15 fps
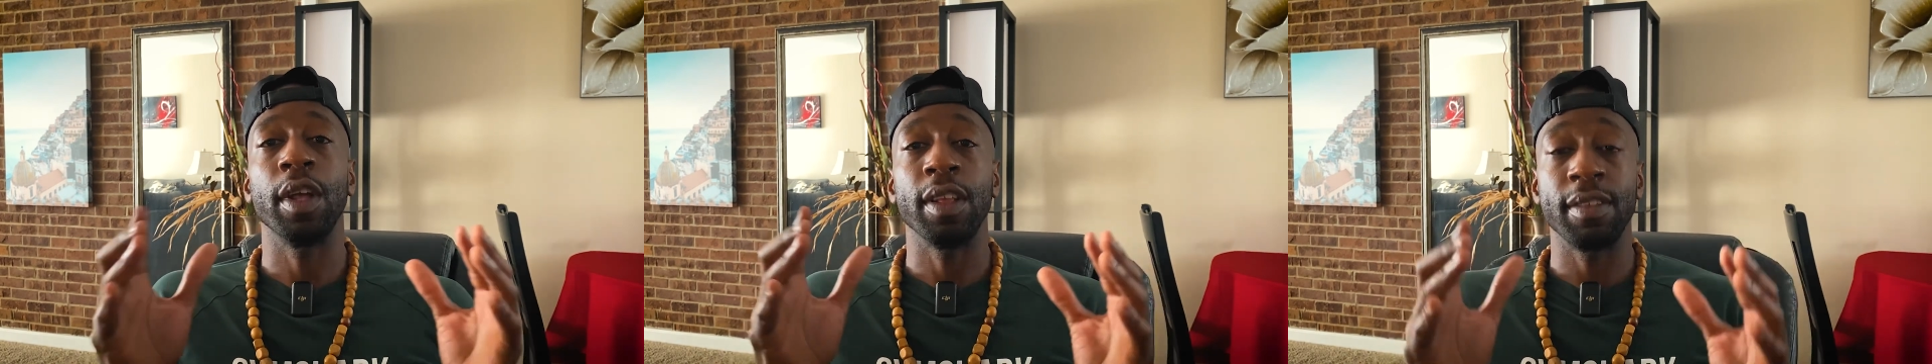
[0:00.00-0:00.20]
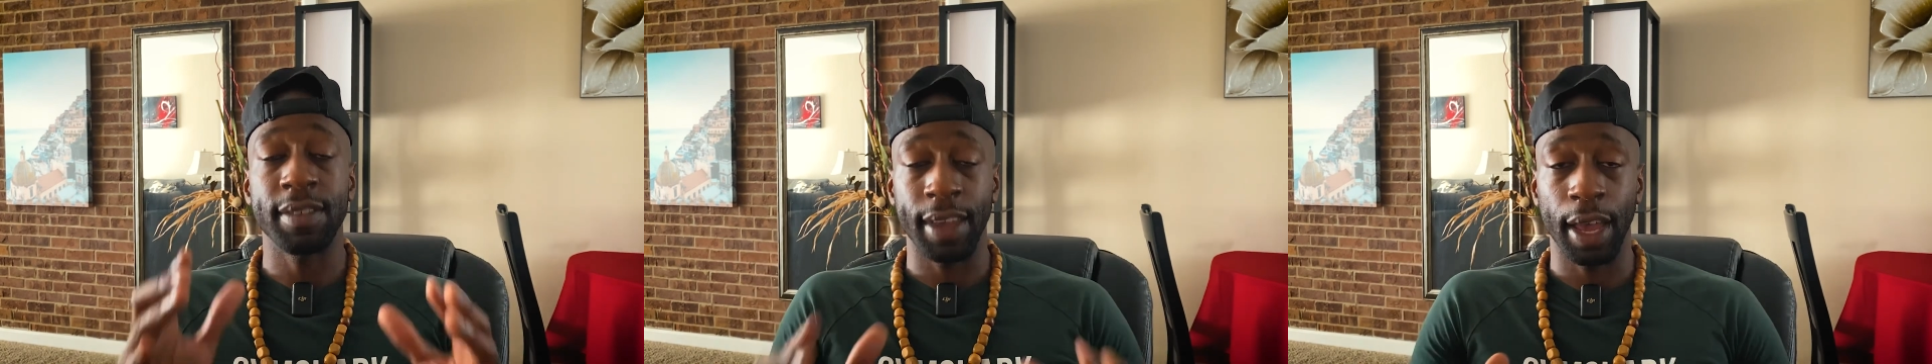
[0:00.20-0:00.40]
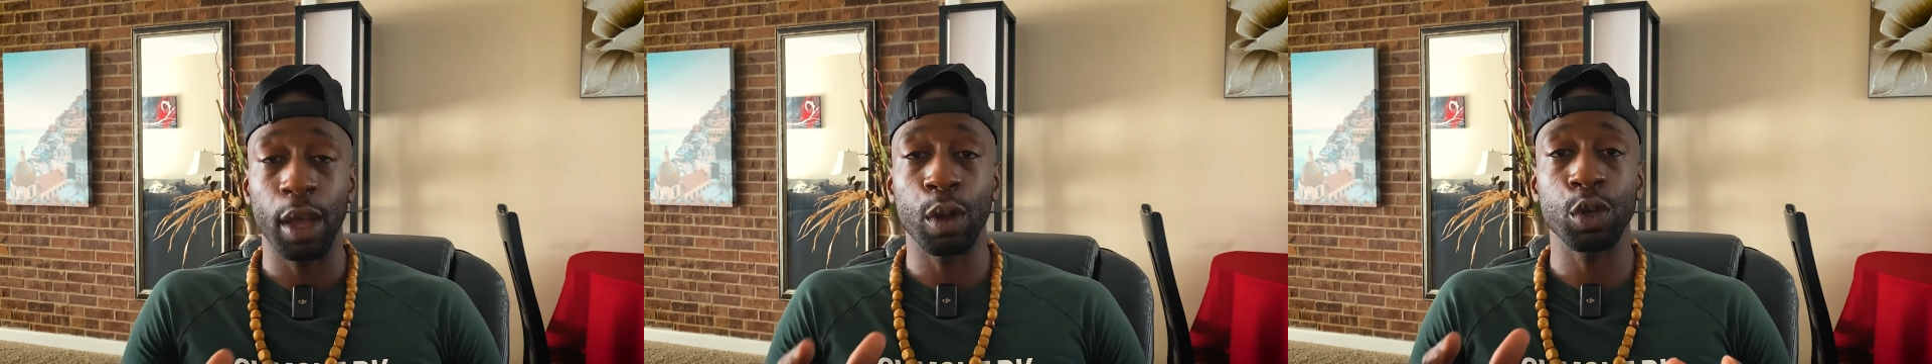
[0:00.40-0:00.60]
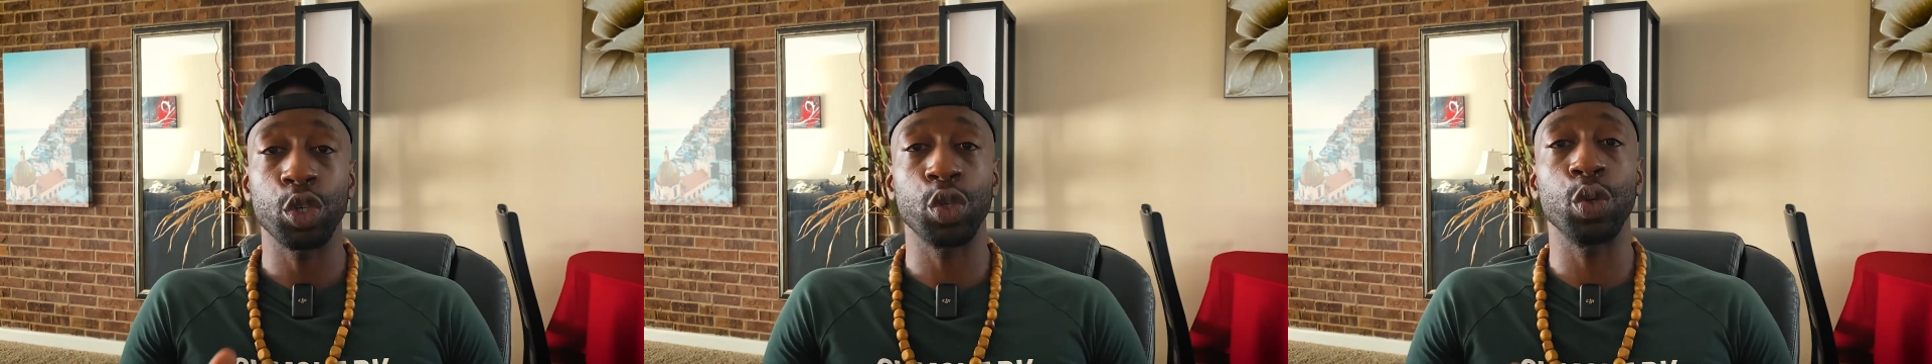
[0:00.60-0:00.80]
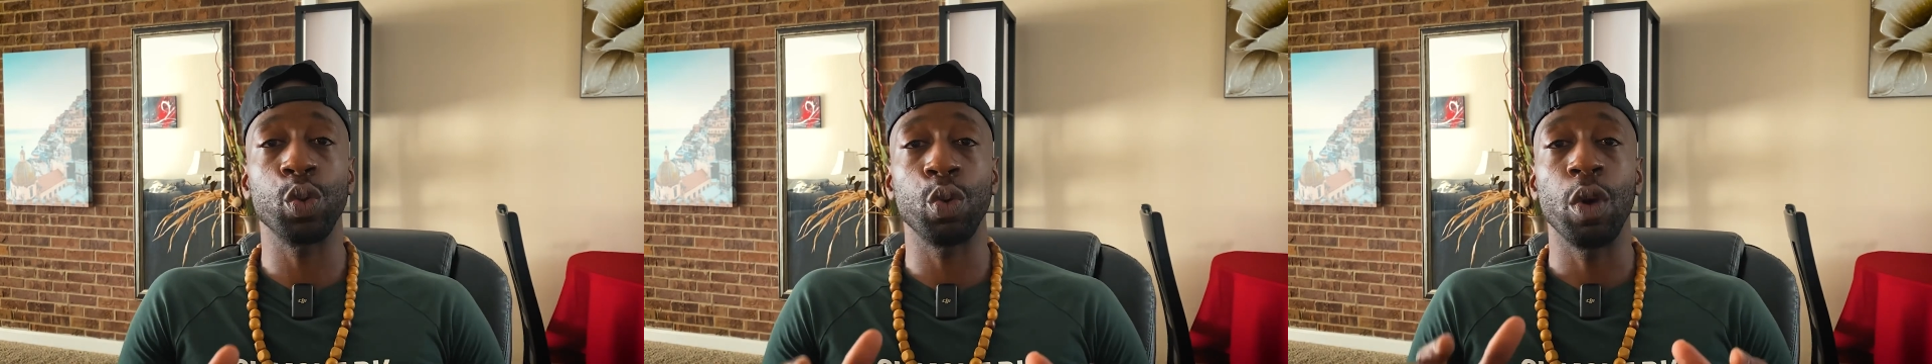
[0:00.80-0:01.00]
tells
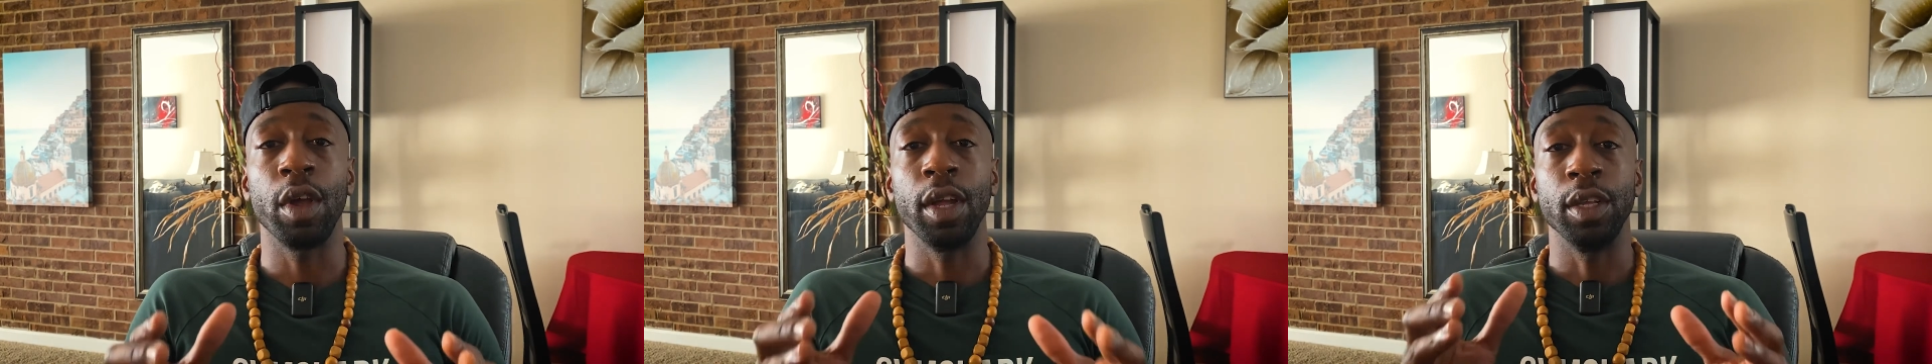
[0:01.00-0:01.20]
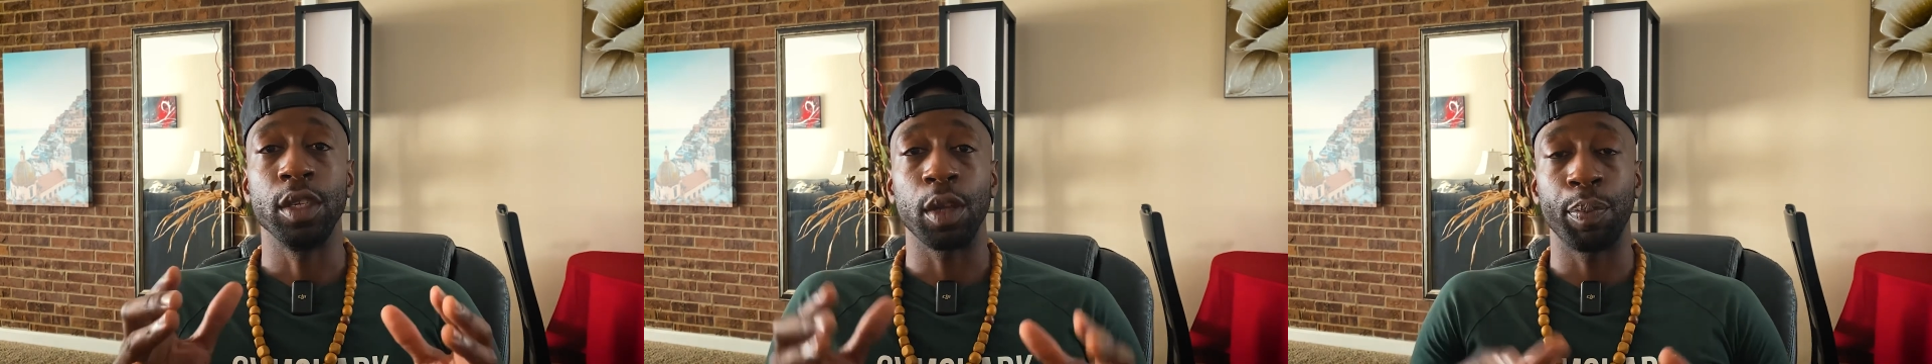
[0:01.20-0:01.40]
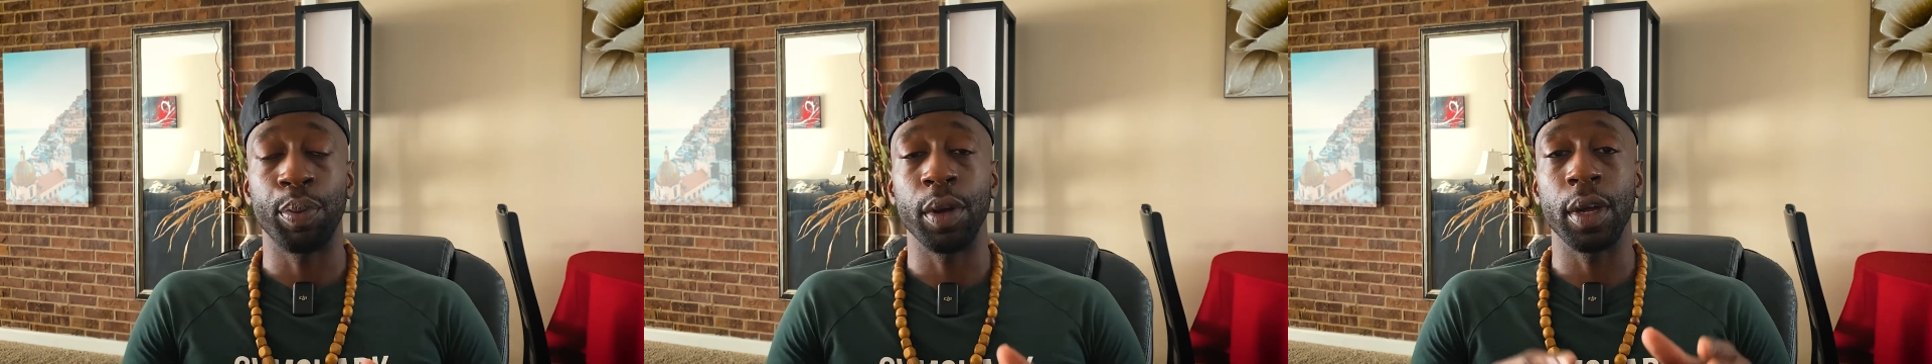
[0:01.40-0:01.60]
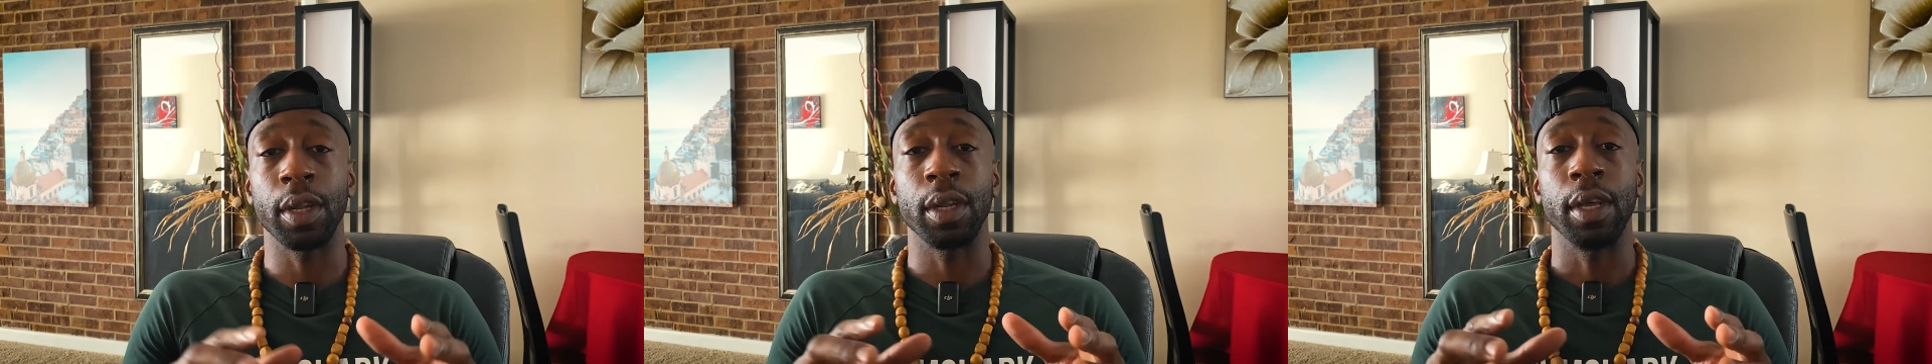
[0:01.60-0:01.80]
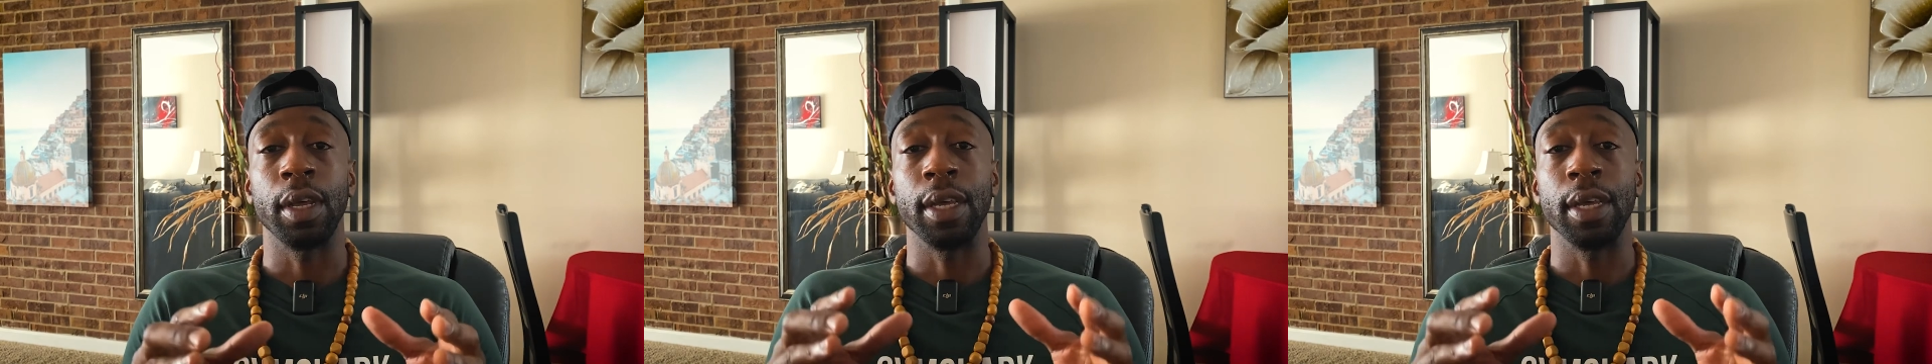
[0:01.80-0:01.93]
you to put